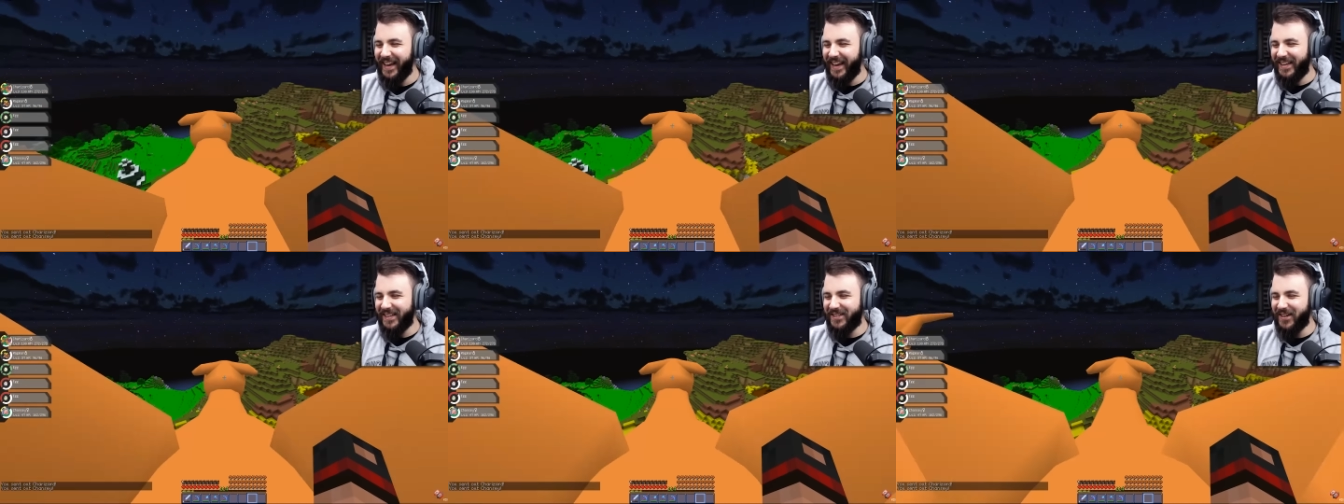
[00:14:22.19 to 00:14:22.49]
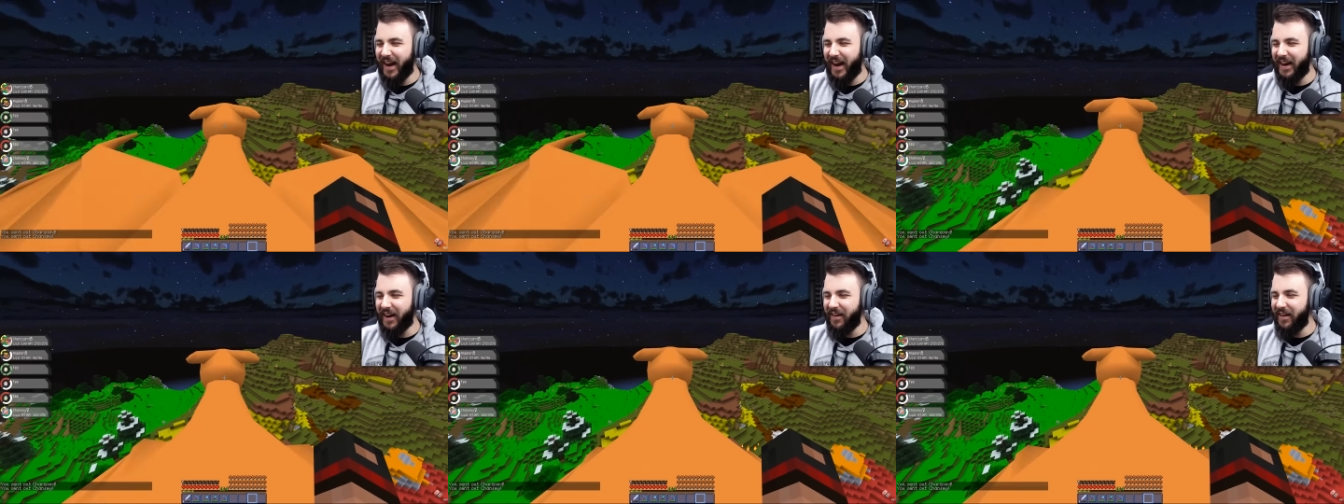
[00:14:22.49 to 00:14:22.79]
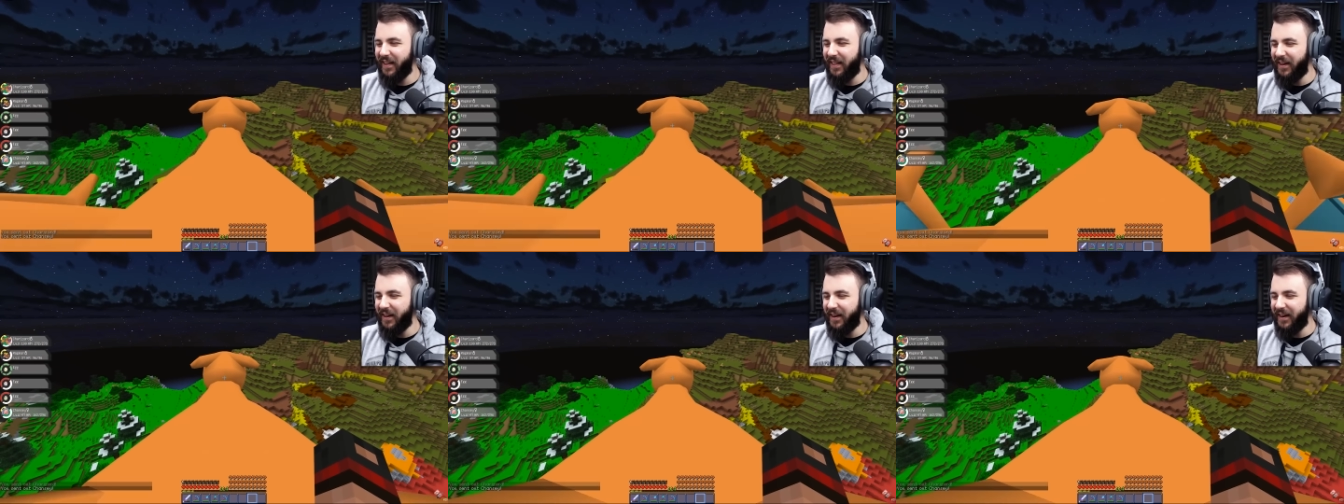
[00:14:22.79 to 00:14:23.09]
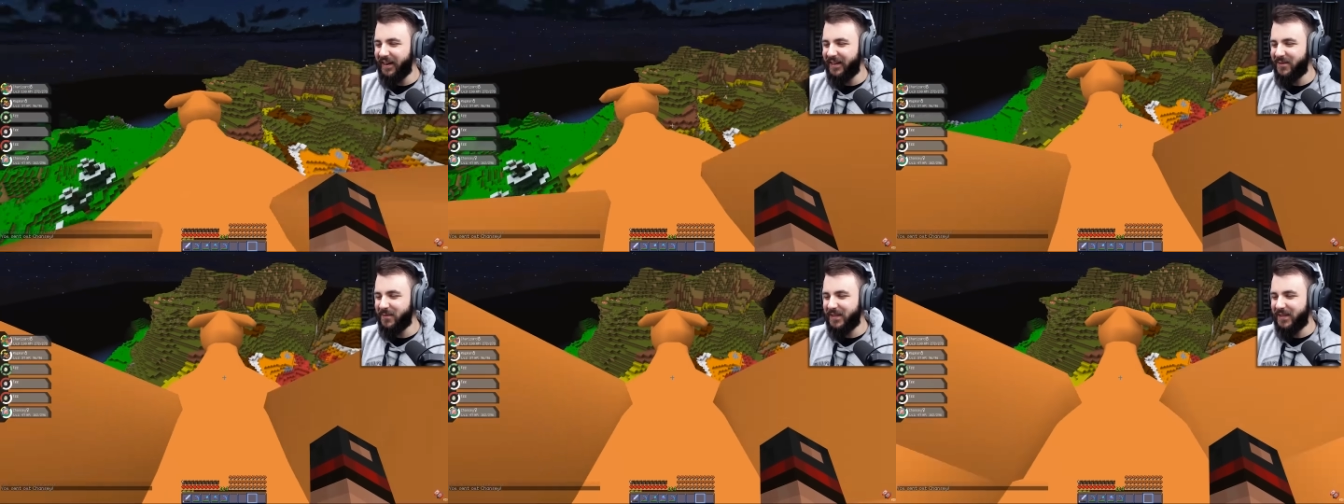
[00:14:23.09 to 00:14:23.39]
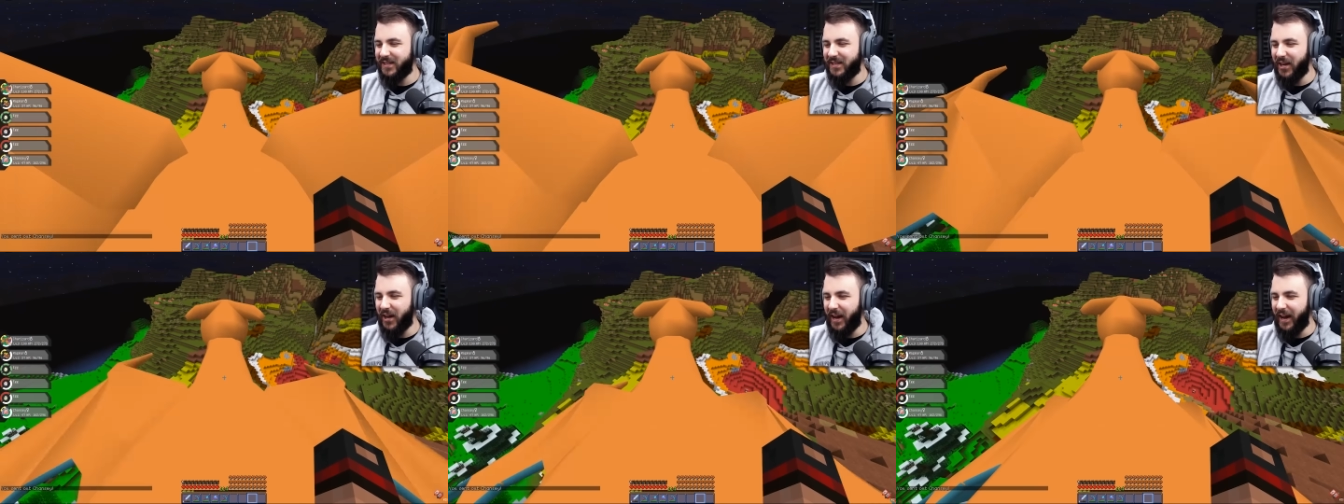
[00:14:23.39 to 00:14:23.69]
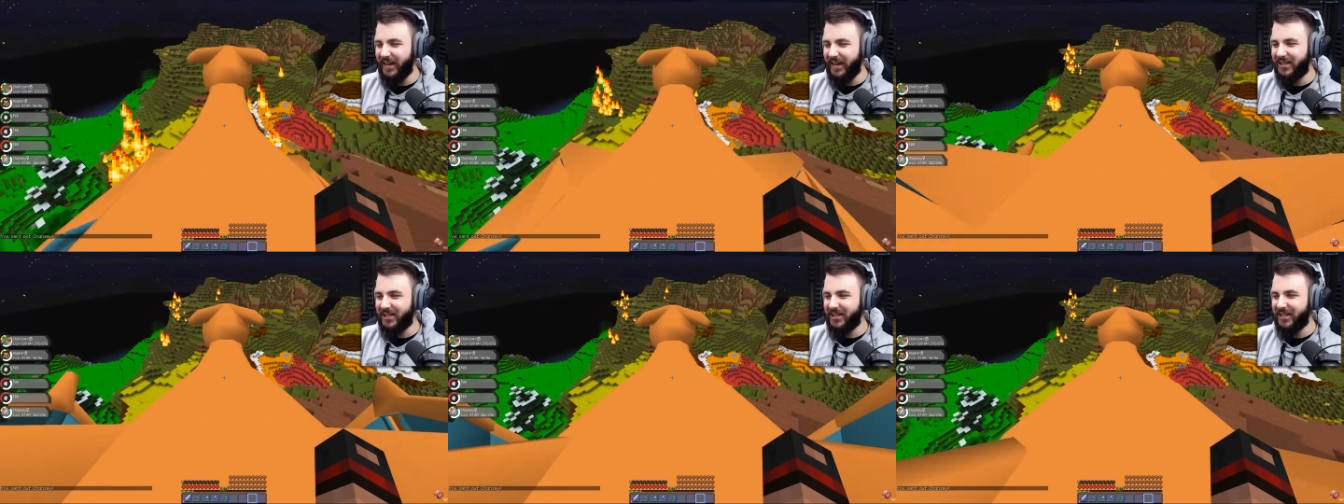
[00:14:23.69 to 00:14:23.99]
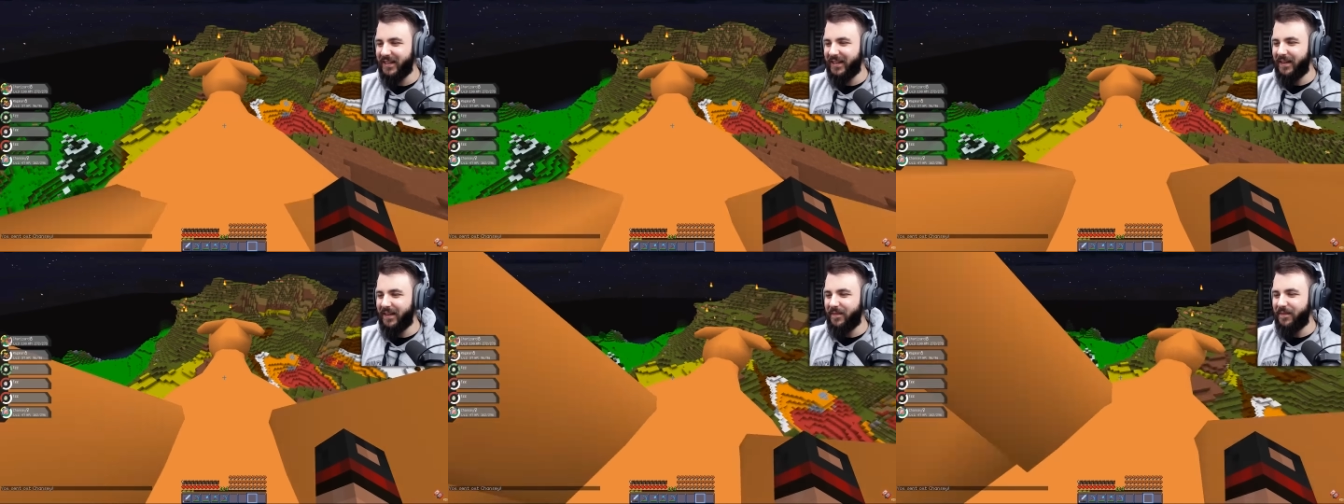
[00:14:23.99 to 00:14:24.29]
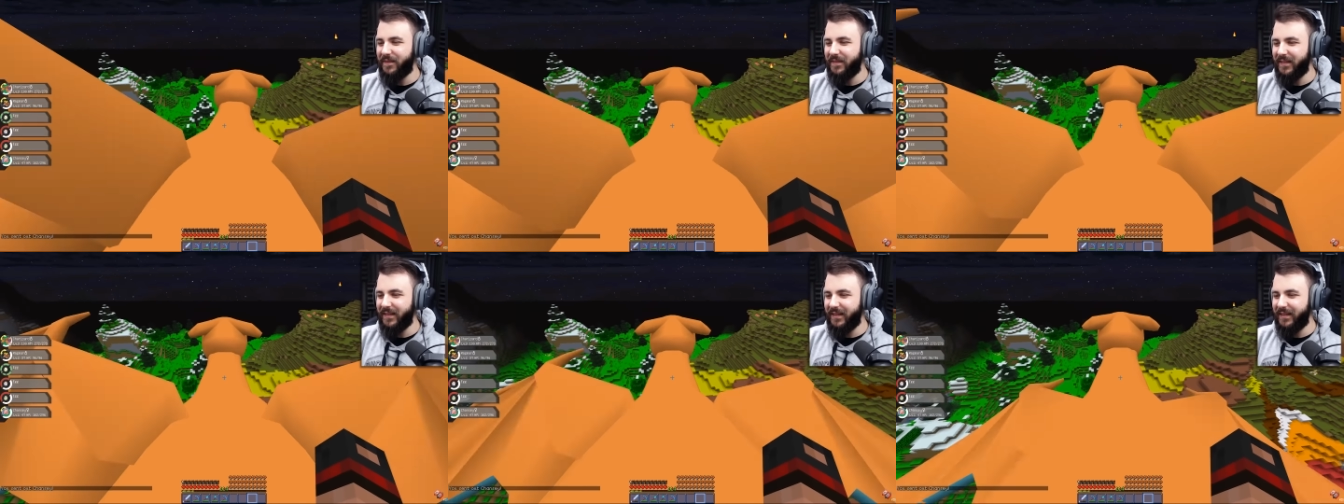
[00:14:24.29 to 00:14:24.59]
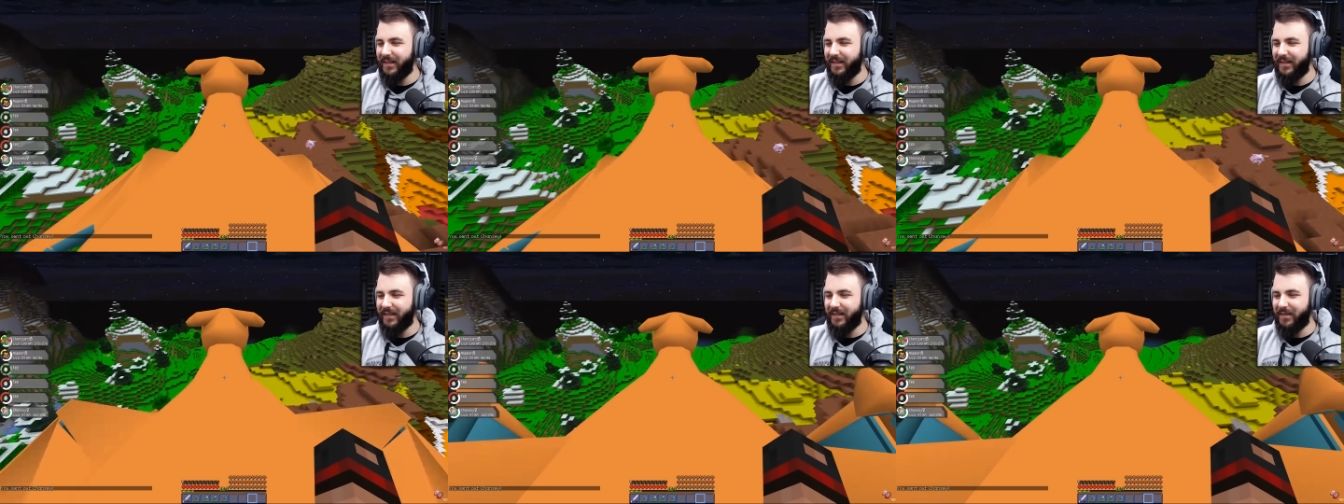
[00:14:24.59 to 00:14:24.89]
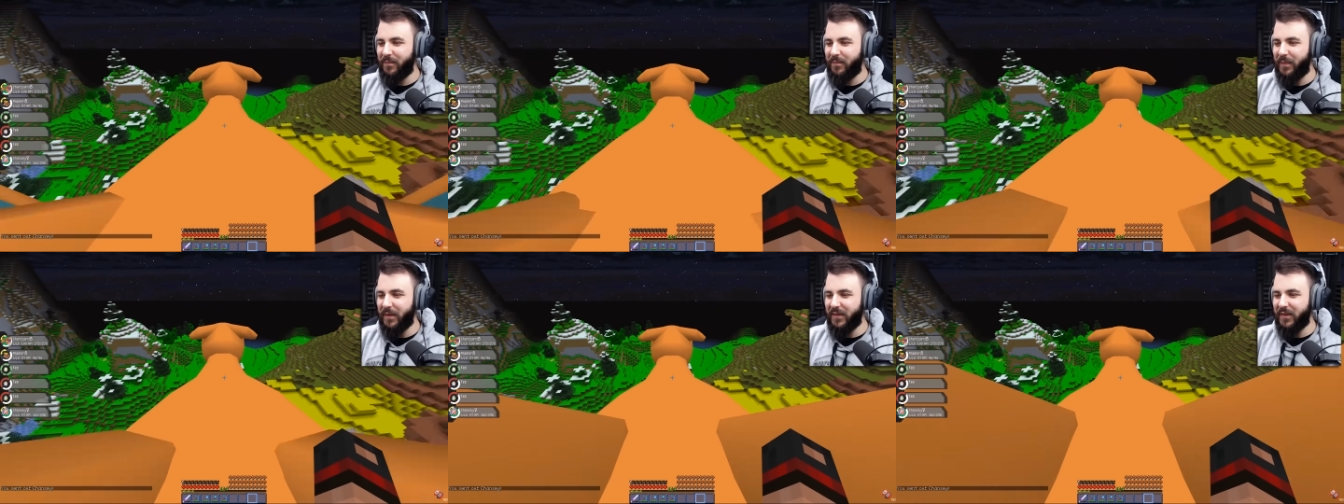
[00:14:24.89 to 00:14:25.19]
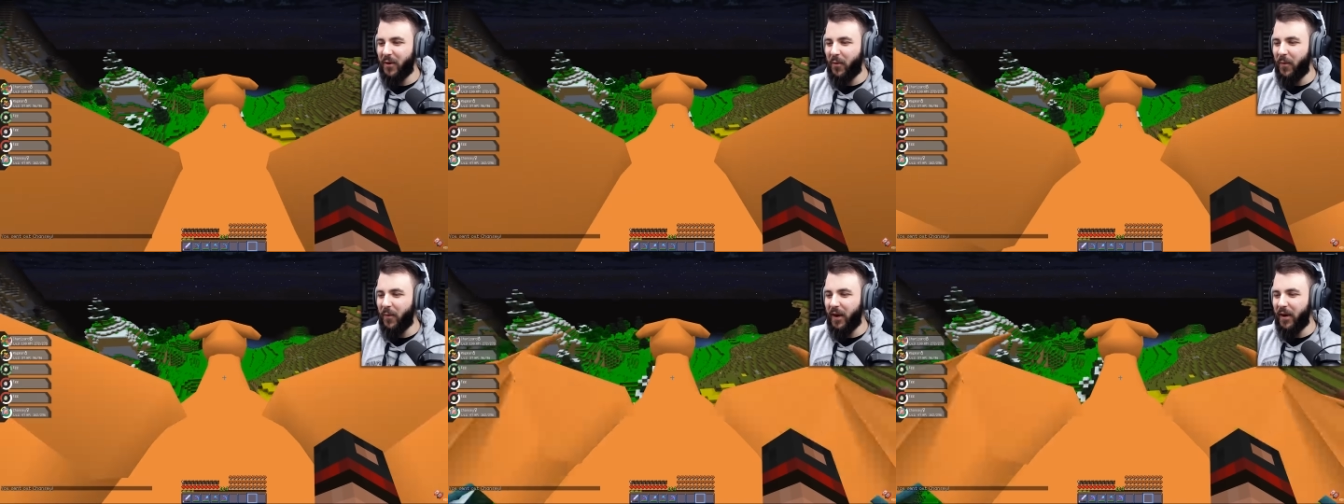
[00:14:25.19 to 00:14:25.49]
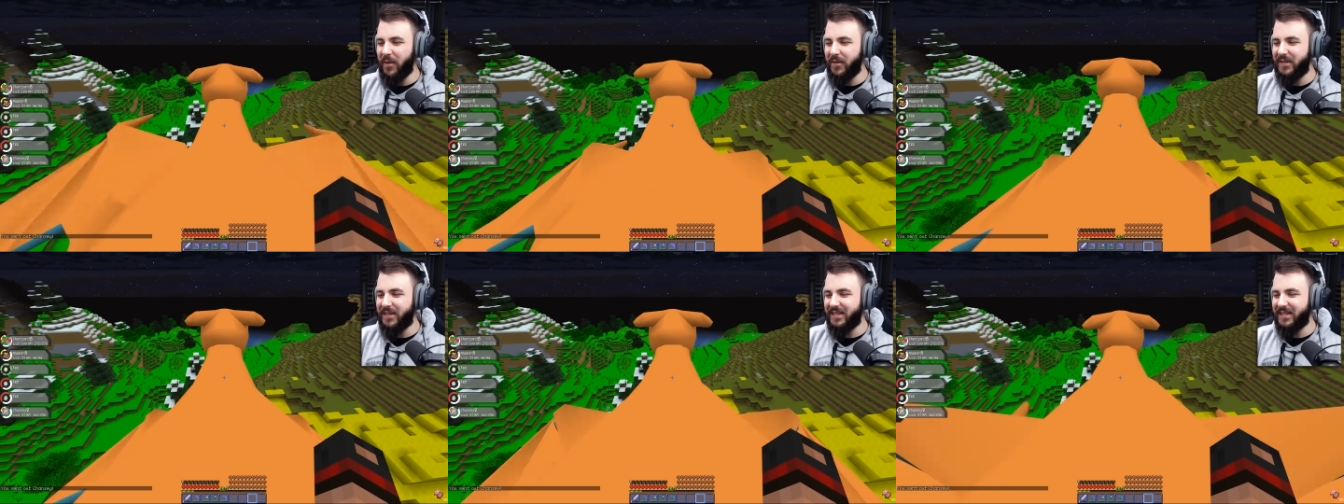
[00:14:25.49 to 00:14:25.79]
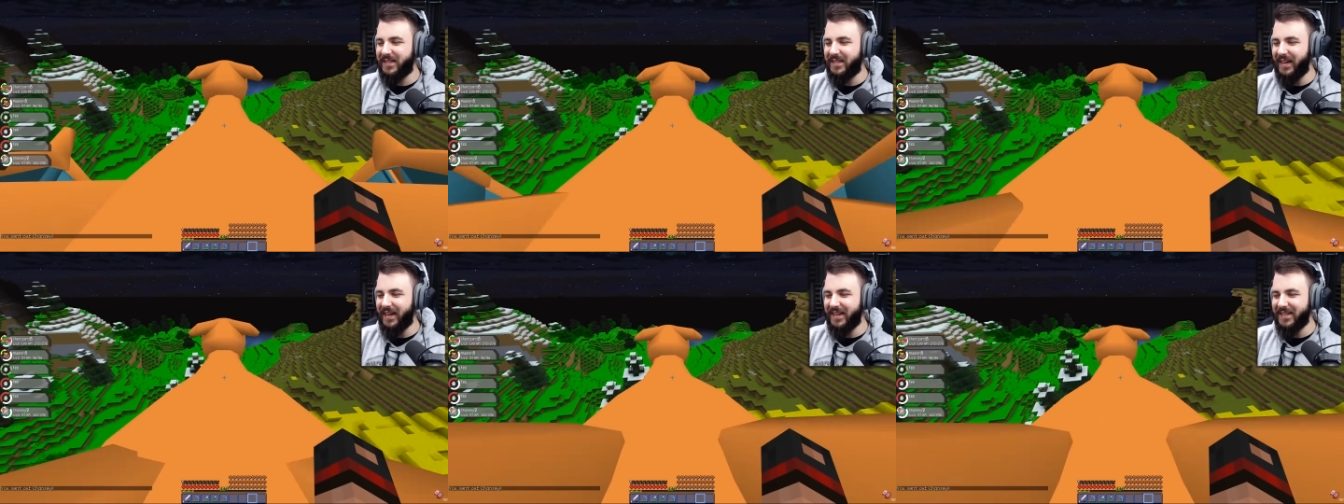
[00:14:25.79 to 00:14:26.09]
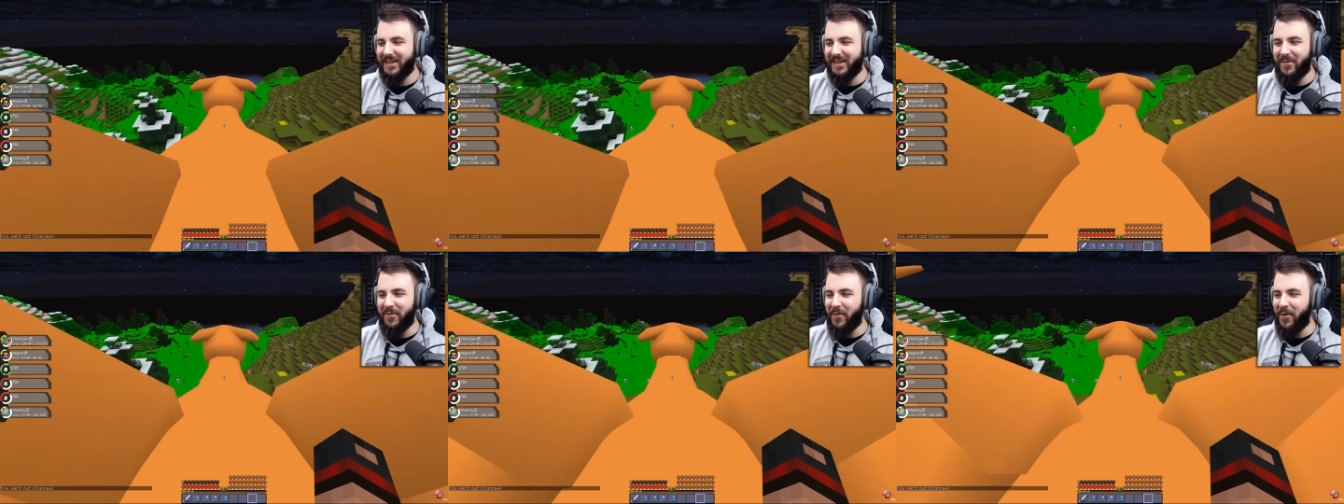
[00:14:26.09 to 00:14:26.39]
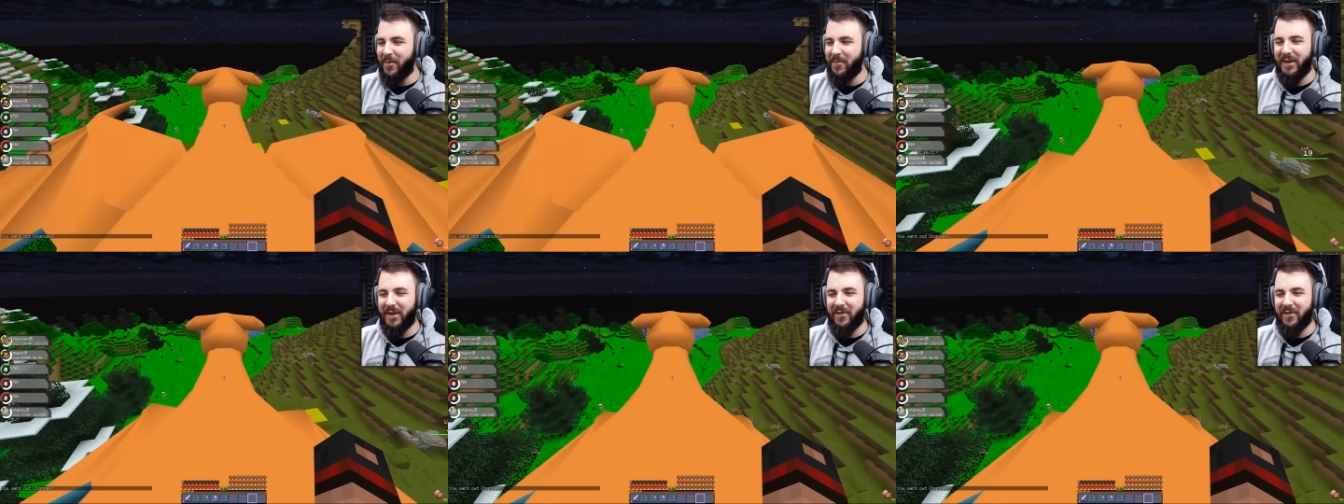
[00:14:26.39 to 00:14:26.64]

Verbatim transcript: Drag her along as we search. But the world just doesn't want me